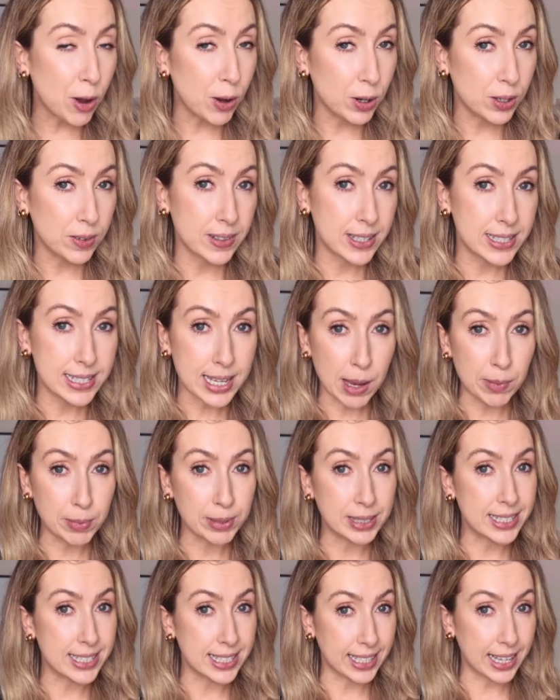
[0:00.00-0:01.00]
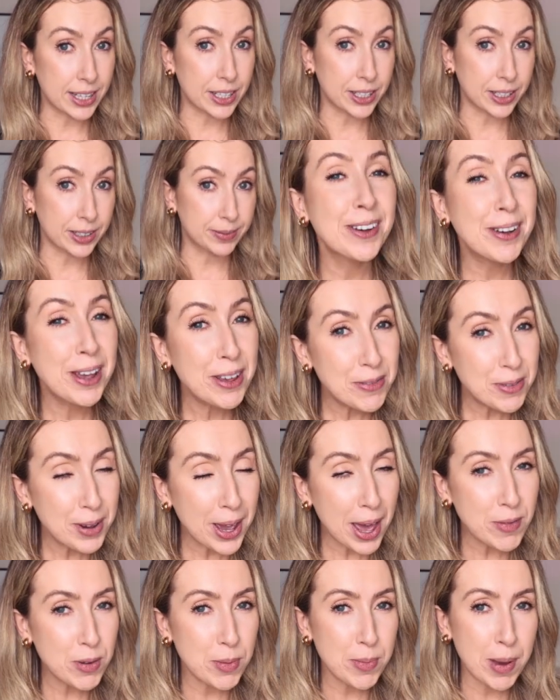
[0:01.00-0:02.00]
all of these habits together. Now, if we
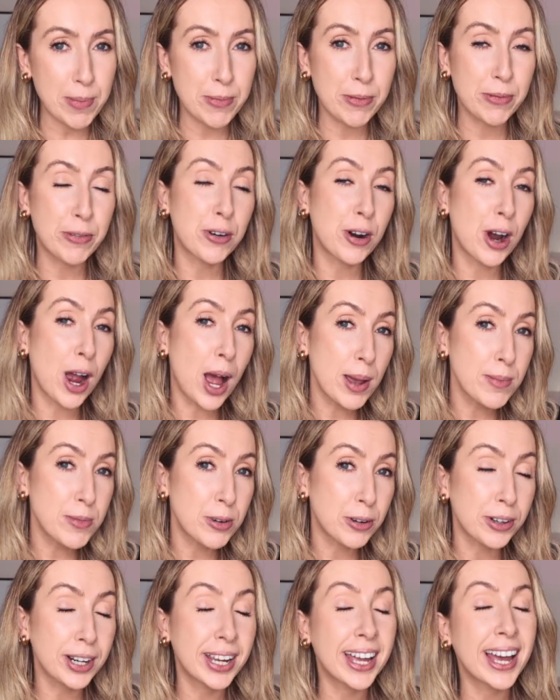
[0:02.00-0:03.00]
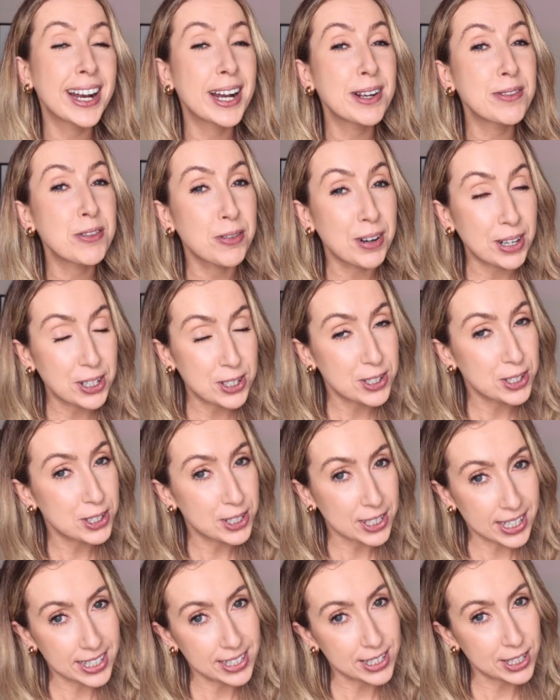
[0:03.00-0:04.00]
haven't met before, I'm Maria and I'm a registered
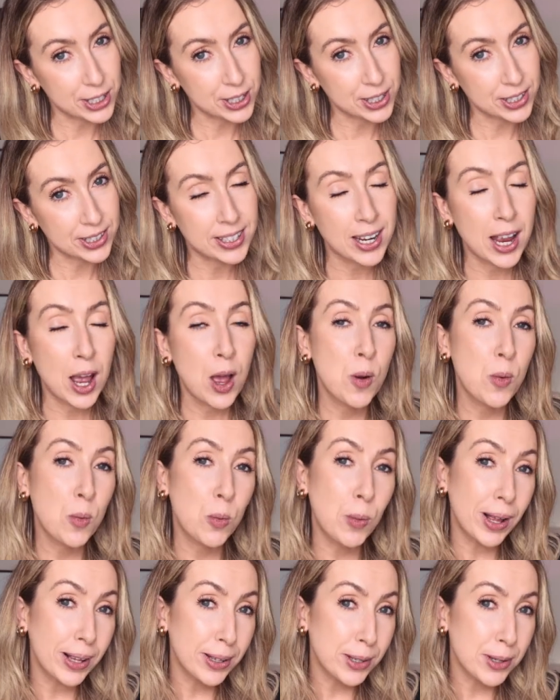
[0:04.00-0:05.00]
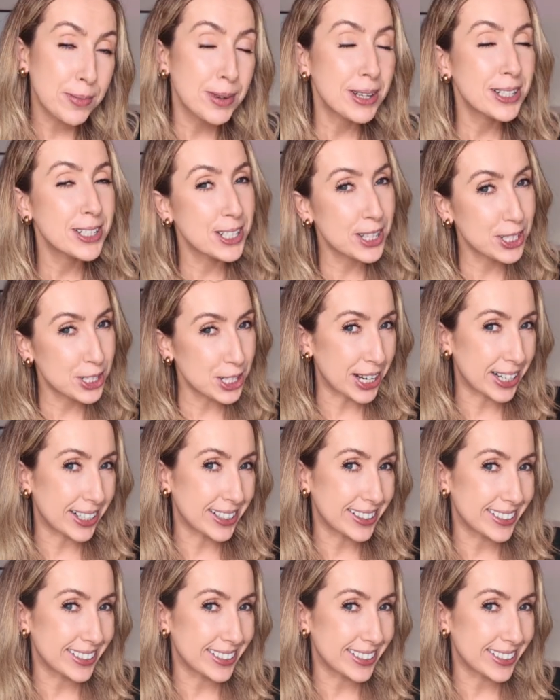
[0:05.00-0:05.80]
dietitian. Welcome to the channel.